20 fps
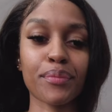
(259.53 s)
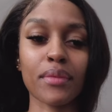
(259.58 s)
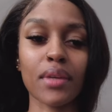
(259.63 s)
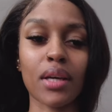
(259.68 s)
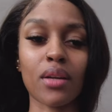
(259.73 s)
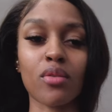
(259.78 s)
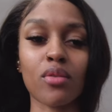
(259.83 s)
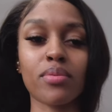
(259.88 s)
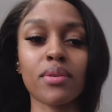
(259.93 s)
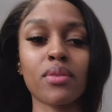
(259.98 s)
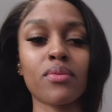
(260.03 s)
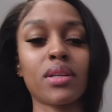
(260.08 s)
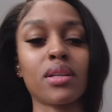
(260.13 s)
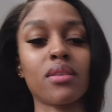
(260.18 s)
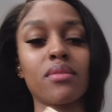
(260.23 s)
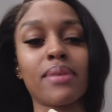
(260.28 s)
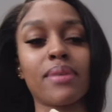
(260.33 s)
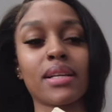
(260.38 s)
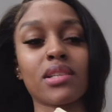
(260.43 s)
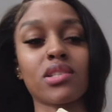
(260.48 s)
And I opened one of
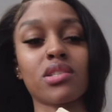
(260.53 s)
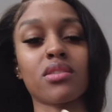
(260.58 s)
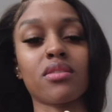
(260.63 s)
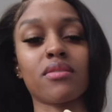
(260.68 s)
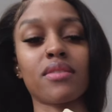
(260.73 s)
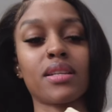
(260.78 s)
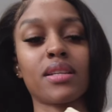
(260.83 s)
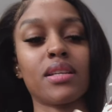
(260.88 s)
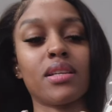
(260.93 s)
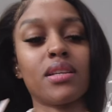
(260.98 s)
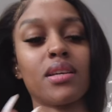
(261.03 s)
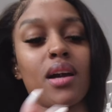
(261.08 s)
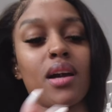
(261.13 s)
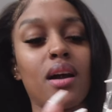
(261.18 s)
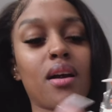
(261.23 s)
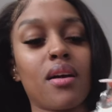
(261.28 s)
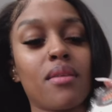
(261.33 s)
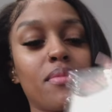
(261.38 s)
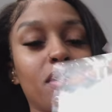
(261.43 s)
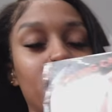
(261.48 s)
the packages already.
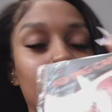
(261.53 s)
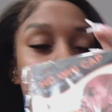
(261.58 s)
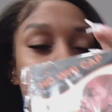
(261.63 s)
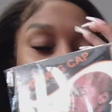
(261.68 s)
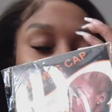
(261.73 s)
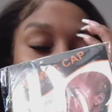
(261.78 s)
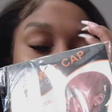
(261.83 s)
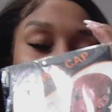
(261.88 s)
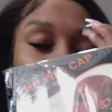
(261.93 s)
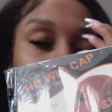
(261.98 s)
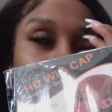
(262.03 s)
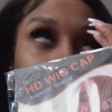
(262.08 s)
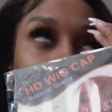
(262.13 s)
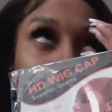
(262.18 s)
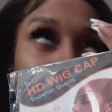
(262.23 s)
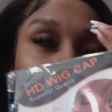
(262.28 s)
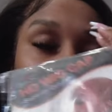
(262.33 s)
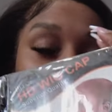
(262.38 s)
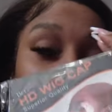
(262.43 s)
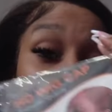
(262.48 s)
It's just these